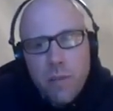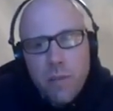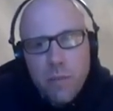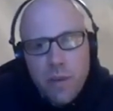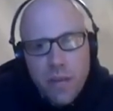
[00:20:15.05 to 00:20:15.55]

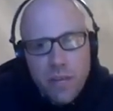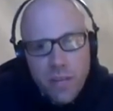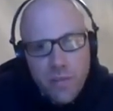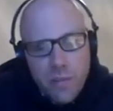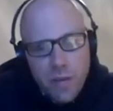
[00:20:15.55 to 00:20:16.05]

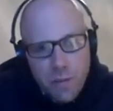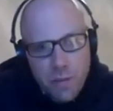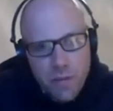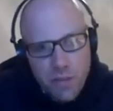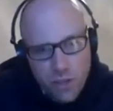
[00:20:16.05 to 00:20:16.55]
comprehensive, it
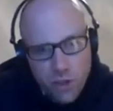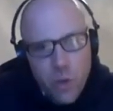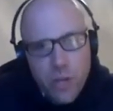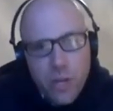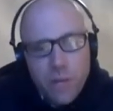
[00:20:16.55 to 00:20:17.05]
becomes
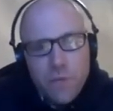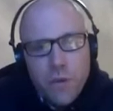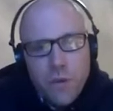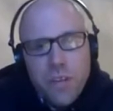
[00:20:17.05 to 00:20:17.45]
disjointed for